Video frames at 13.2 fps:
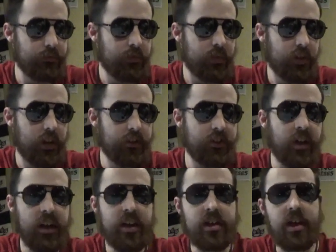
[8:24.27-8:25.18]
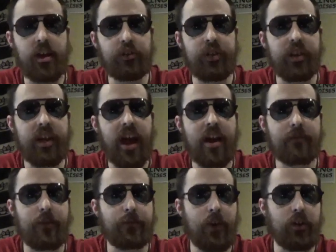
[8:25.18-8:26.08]
because he yells at a guy
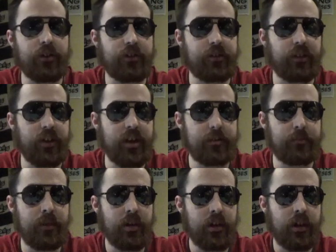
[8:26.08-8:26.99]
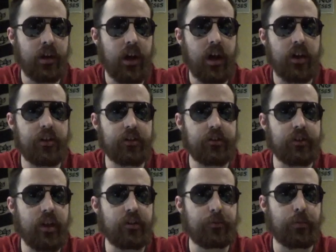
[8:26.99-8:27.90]
for falling asleep. There's
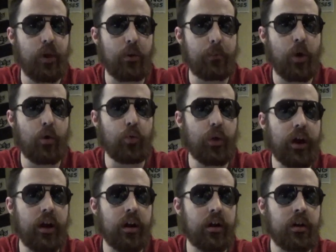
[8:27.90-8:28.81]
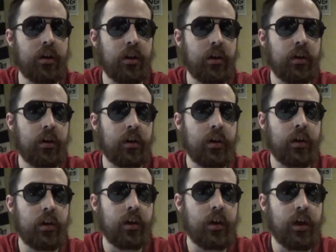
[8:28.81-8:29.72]
another promo where
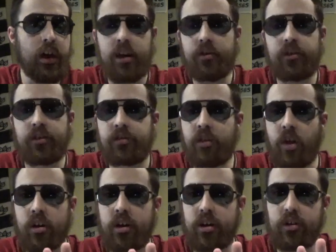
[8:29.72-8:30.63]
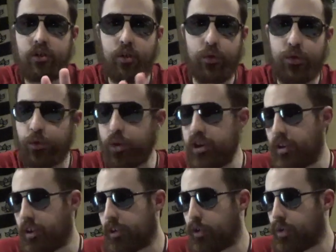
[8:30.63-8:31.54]
he's talking to 3
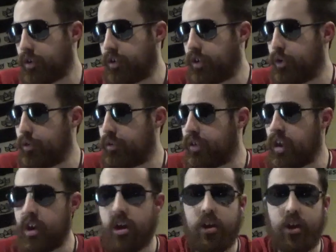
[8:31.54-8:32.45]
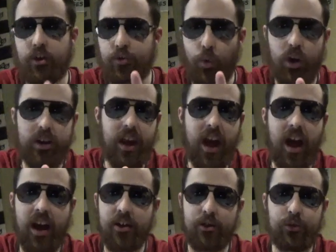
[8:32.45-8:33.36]
Dark Order dudes. There's one
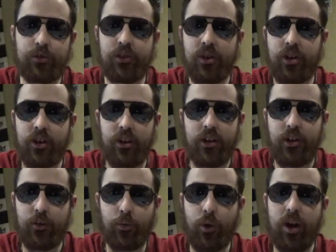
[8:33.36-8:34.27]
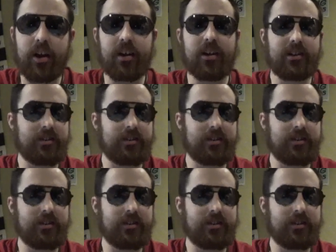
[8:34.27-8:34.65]
guy who's wearing